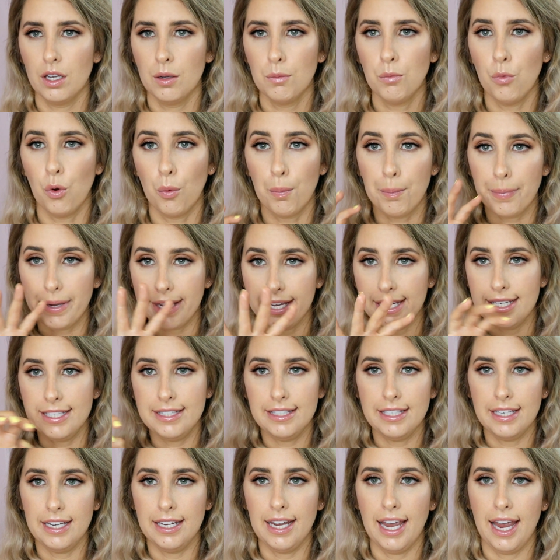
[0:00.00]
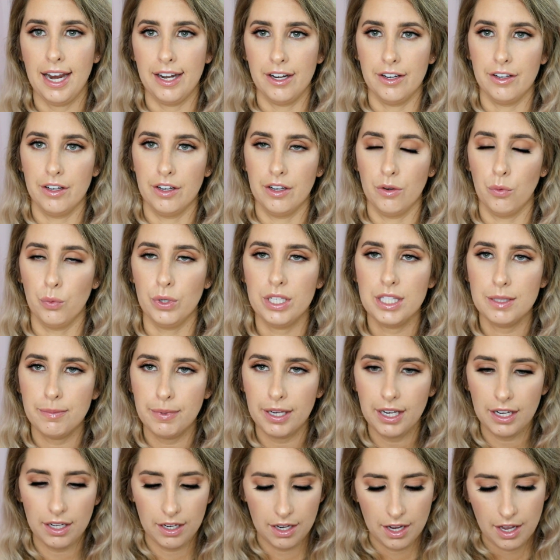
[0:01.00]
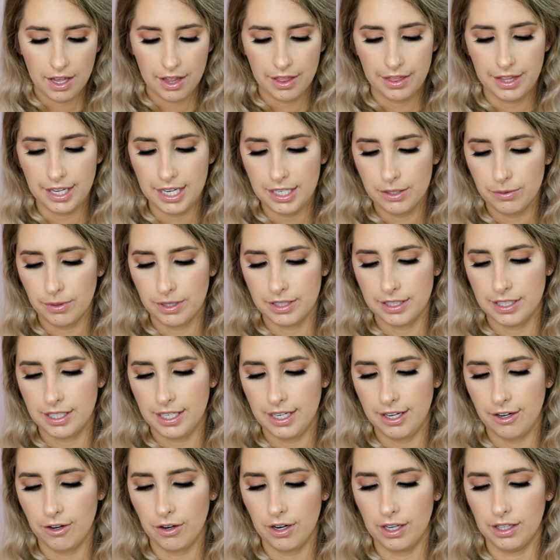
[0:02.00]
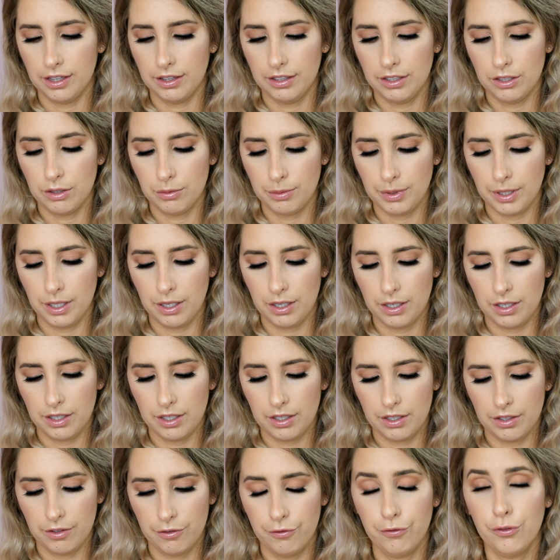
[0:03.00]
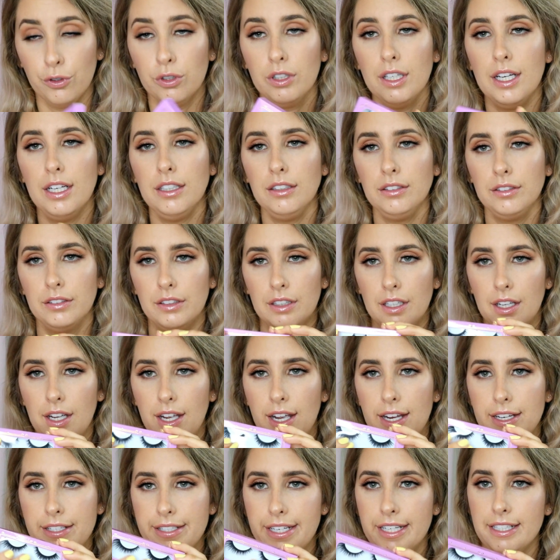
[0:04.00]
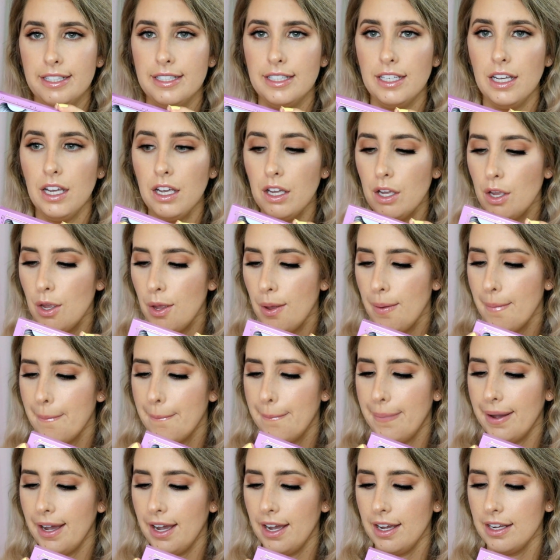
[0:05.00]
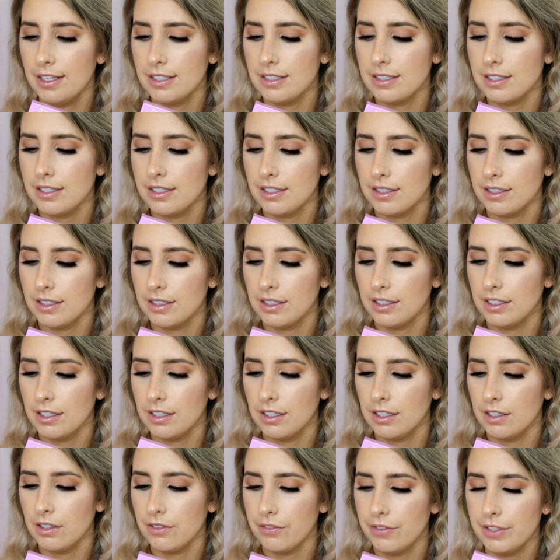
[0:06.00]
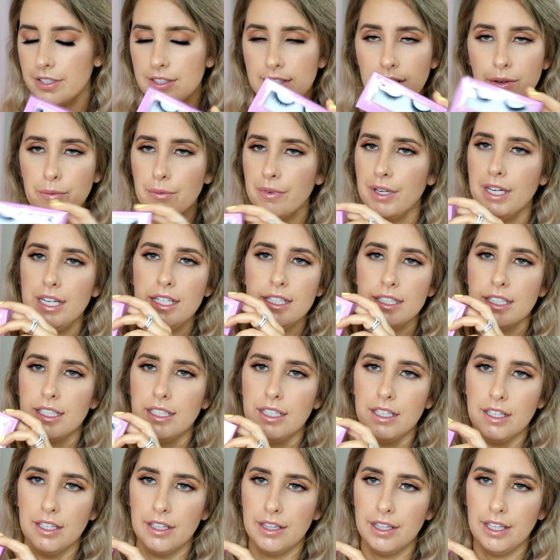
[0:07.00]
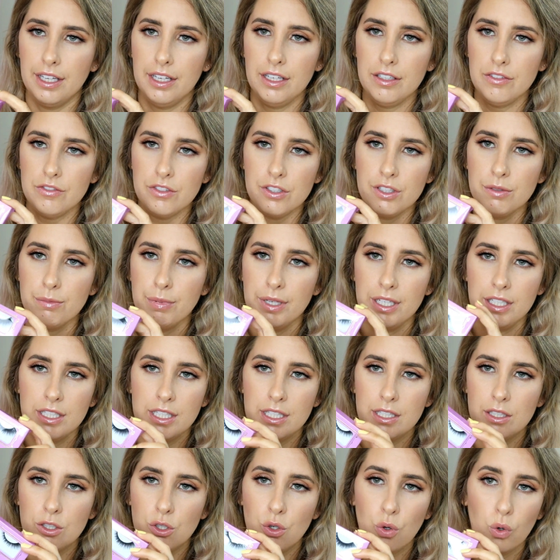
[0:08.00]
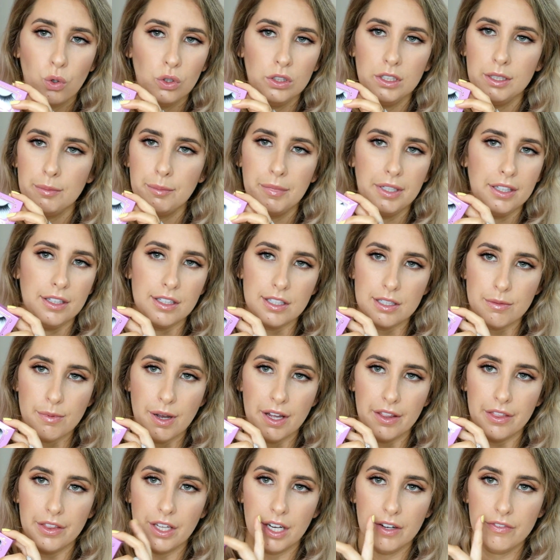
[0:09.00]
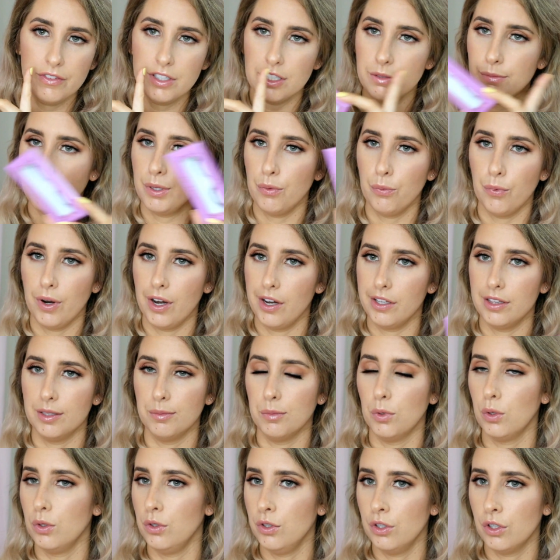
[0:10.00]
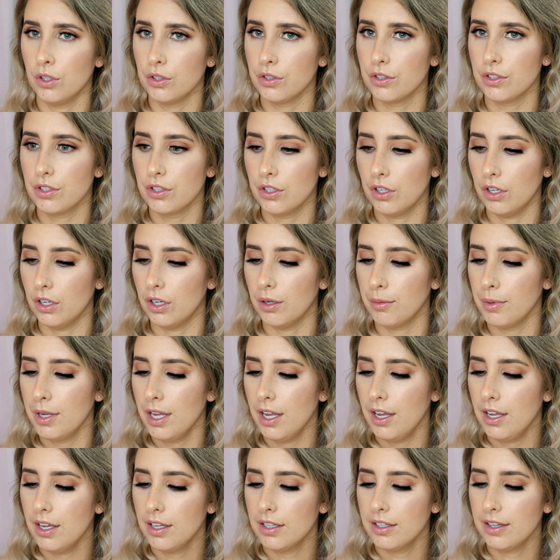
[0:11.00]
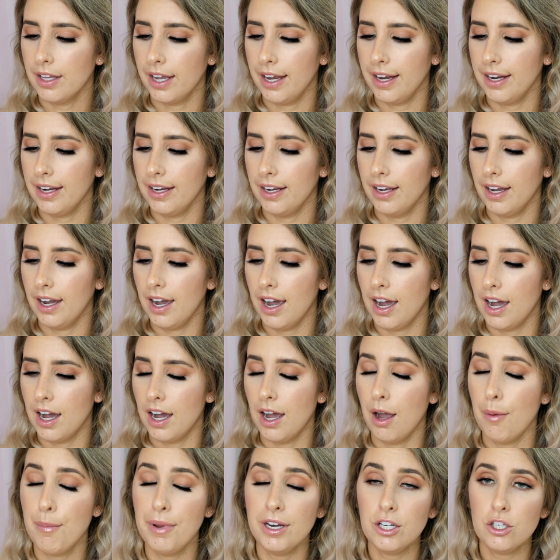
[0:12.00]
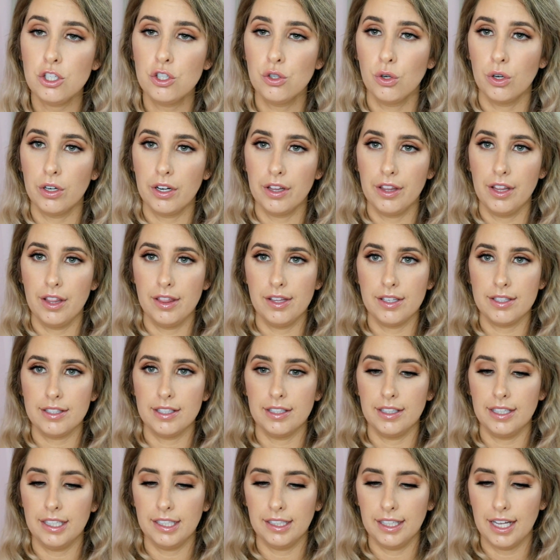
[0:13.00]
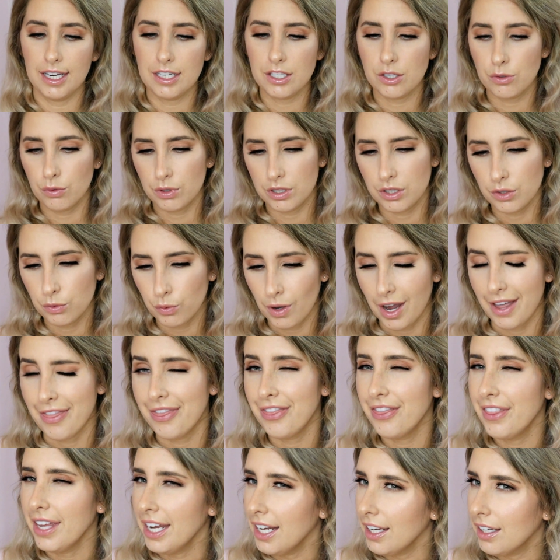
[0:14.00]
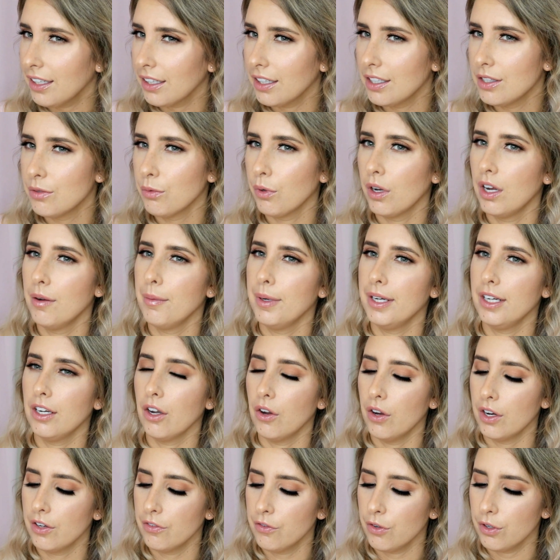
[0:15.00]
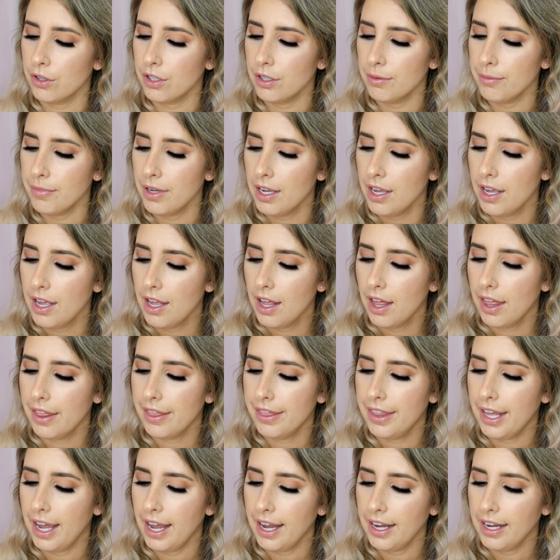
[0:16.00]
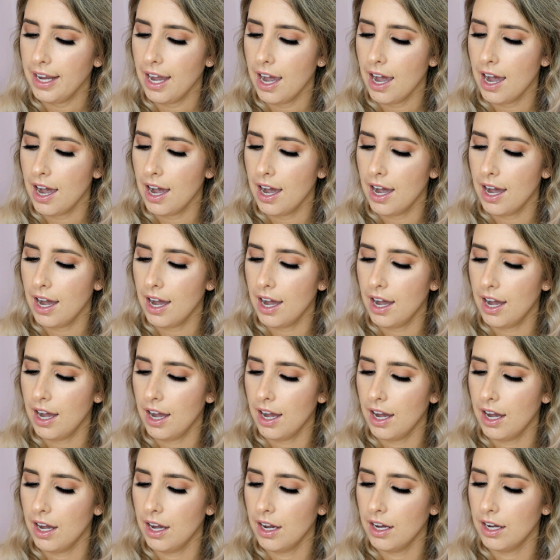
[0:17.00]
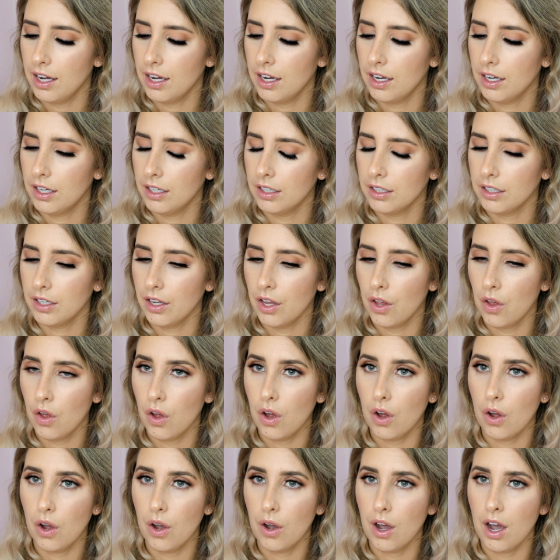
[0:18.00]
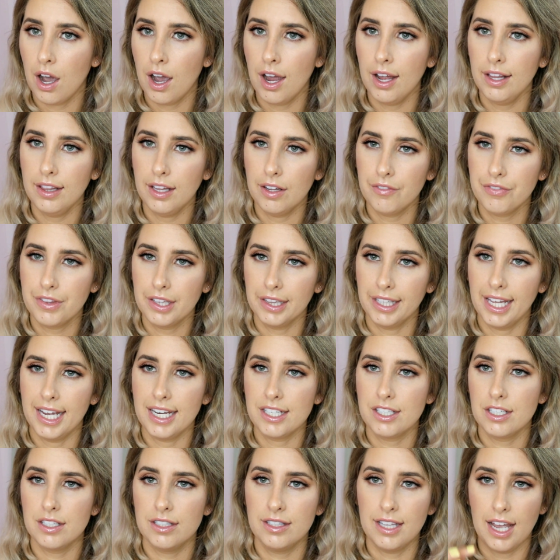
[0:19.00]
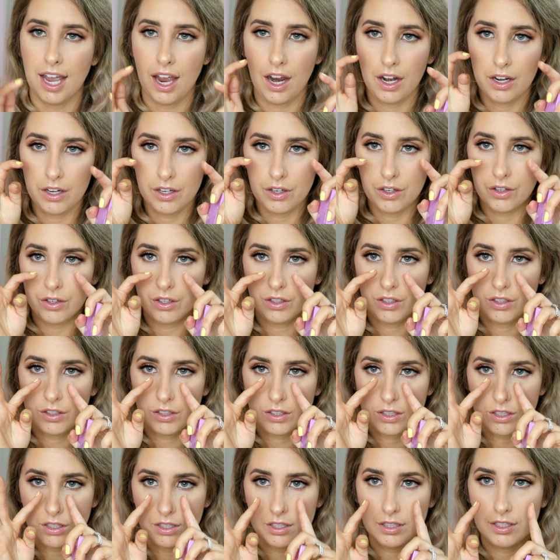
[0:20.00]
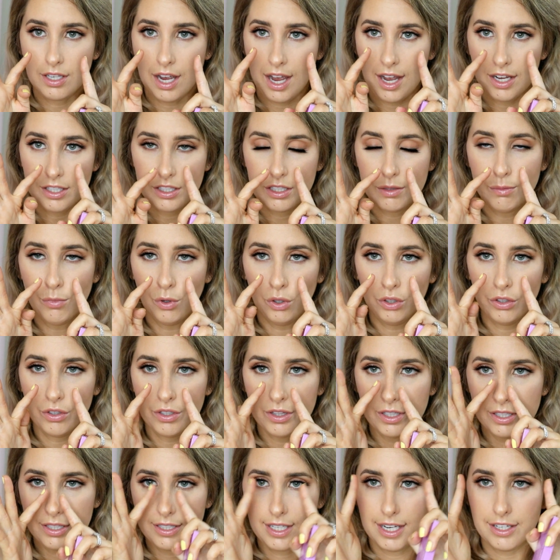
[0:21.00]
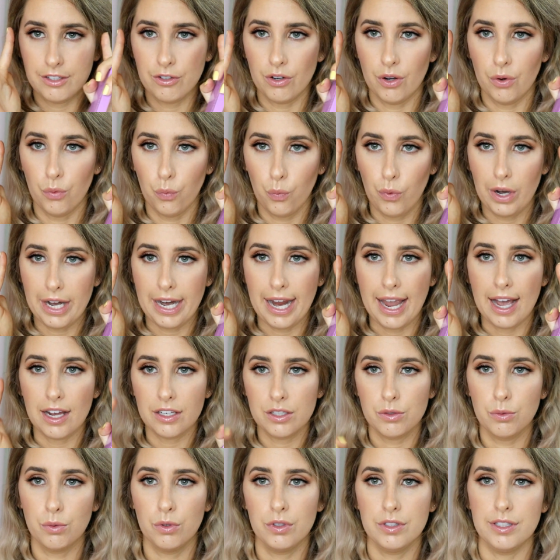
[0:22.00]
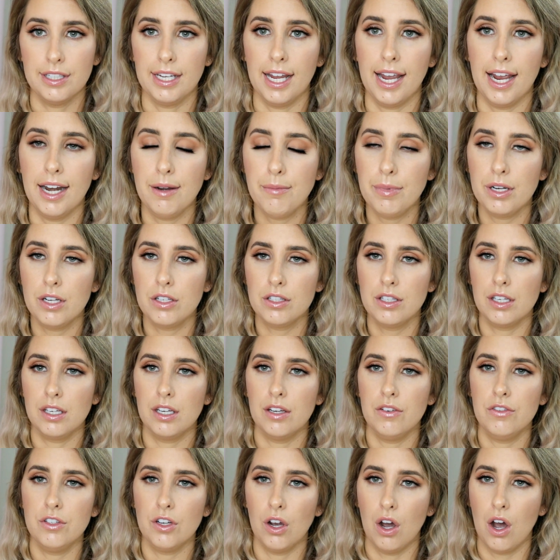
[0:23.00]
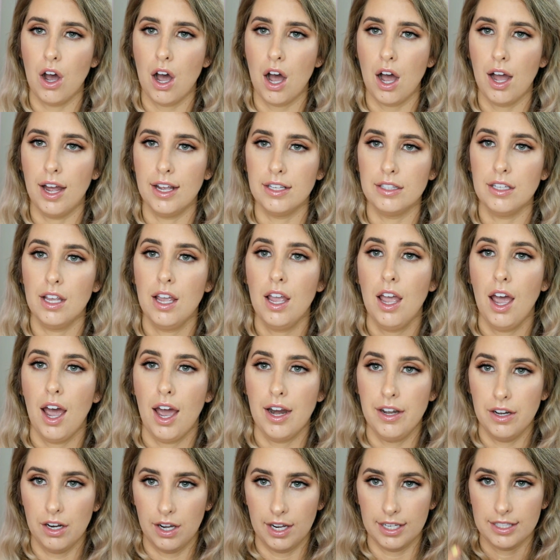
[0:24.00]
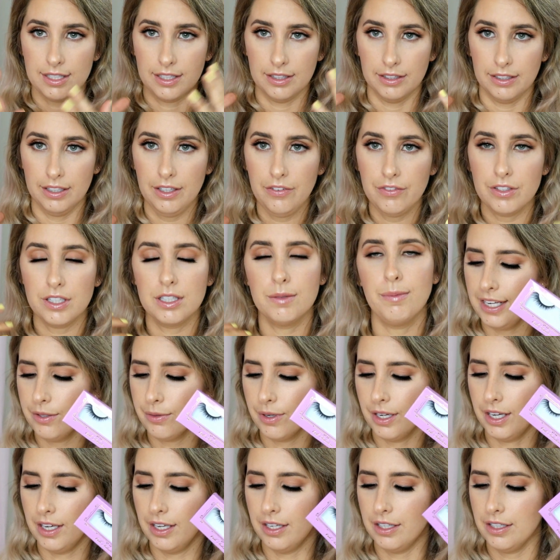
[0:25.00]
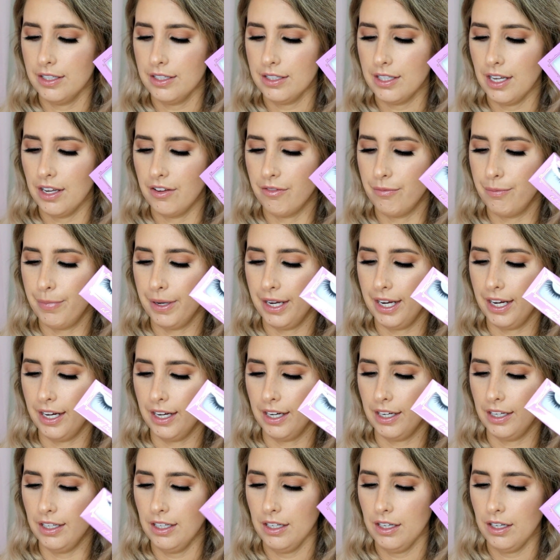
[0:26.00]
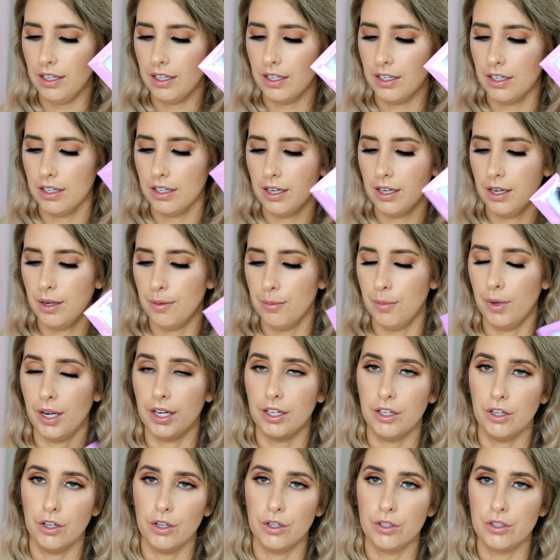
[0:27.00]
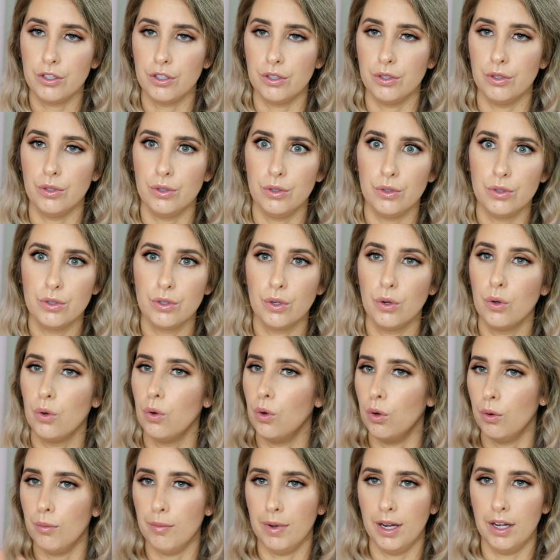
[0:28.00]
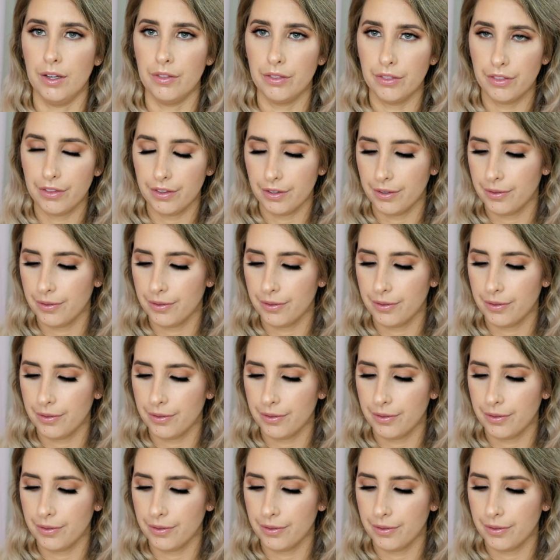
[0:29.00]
more piecey and wispy. These ones here are a little bit fuller and denser, but for some reason they've just been calling me this month. I've just been wearing them non-stop. They are a bit shorter than the Solita lashes, which is why I think is why I've been going for them. I love the lashes that start smaller in the center and wing out towards the end, because it gives your eyes a nice lift. These ones have been my go-tos all month.